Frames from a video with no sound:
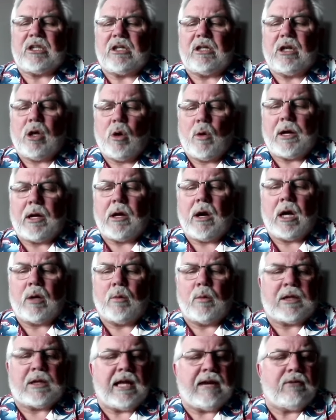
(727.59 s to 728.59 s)
going on
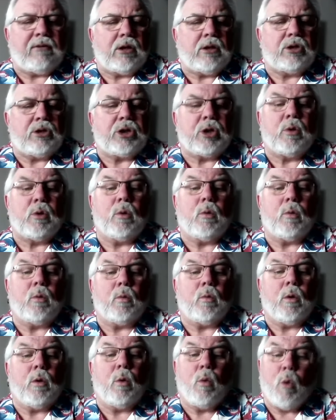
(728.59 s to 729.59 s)
with Evolution
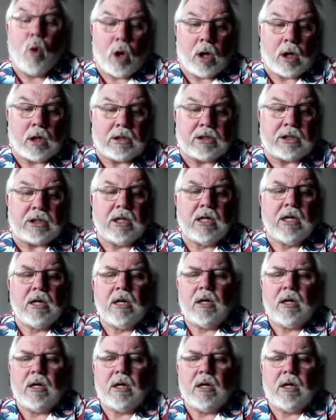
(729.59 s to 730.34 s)
Rewards,